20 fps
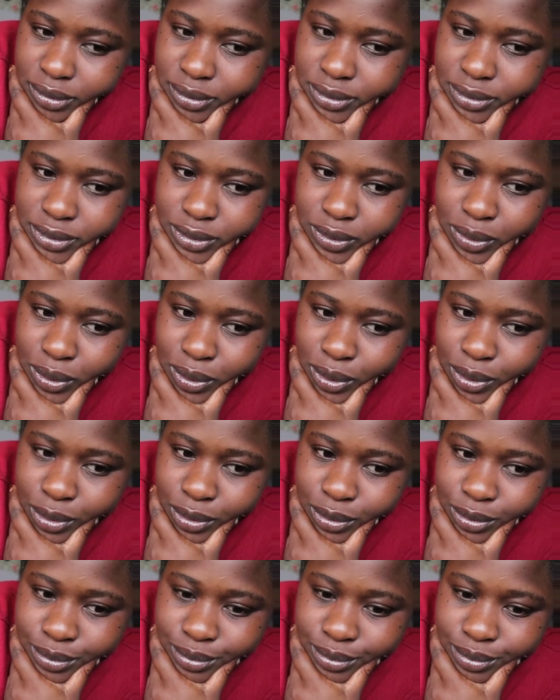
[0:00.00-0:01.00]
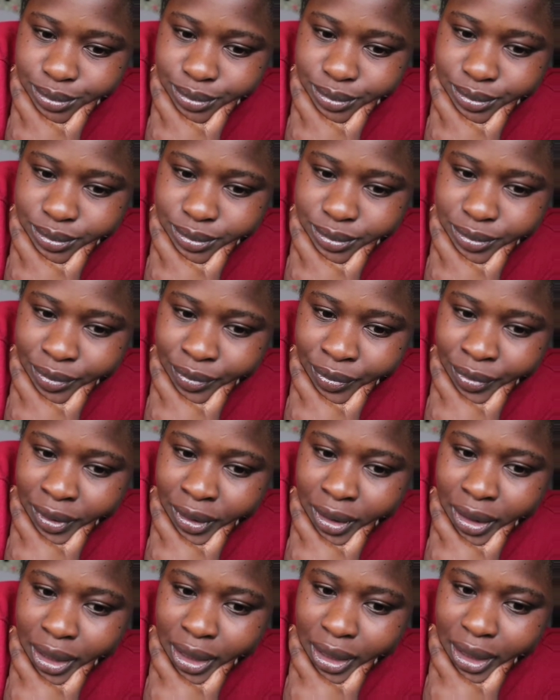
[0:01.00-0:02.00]
So
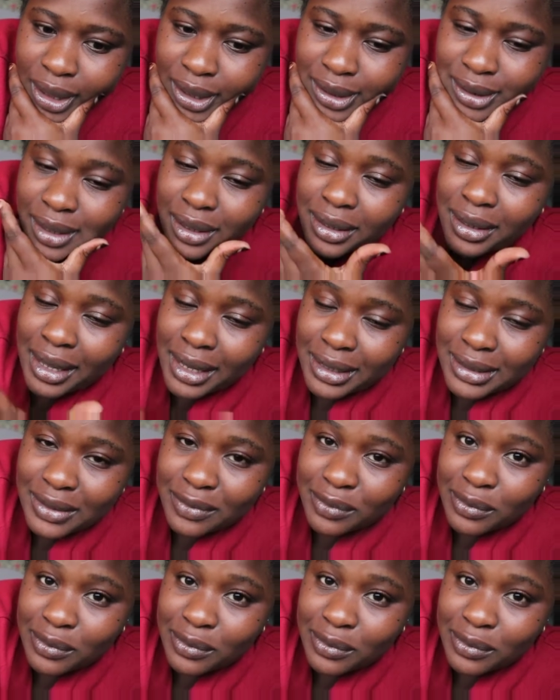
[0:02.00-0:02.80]
I think that's